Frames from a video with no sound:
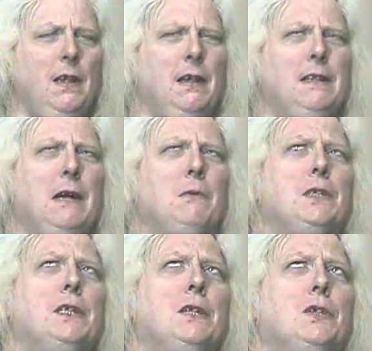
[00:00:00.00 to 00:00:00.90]
and that
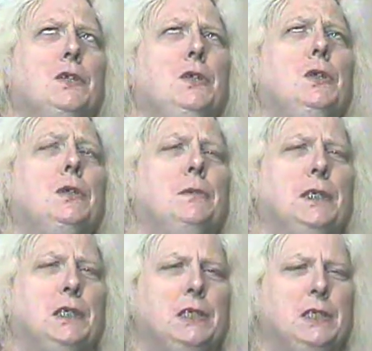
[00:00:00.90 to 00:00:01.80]
was understood
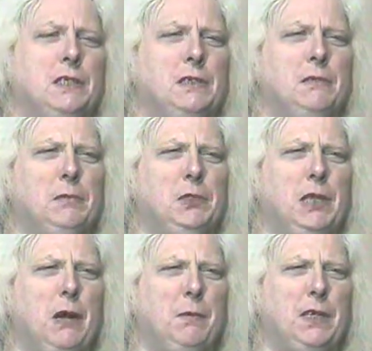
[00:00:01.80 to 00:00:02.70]
because
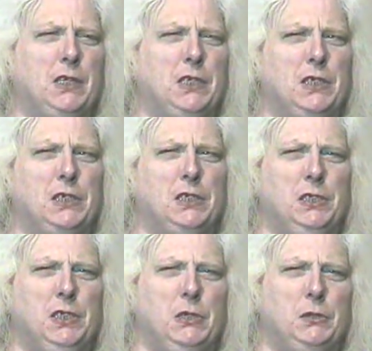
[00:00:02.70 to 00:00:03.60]
Michele, because
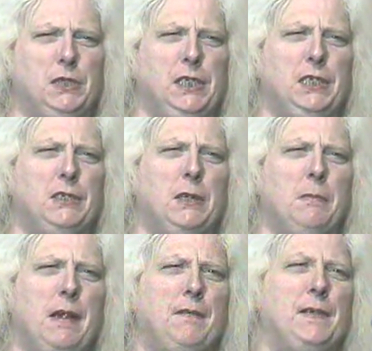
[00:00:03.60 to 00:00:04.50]
you know she is a
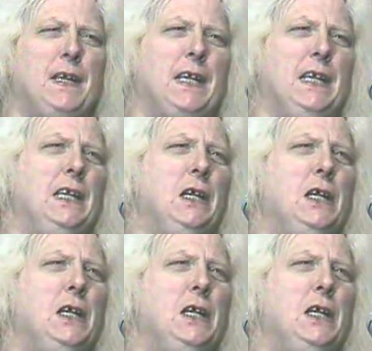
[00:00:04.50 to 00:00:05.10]
hermaphrodite,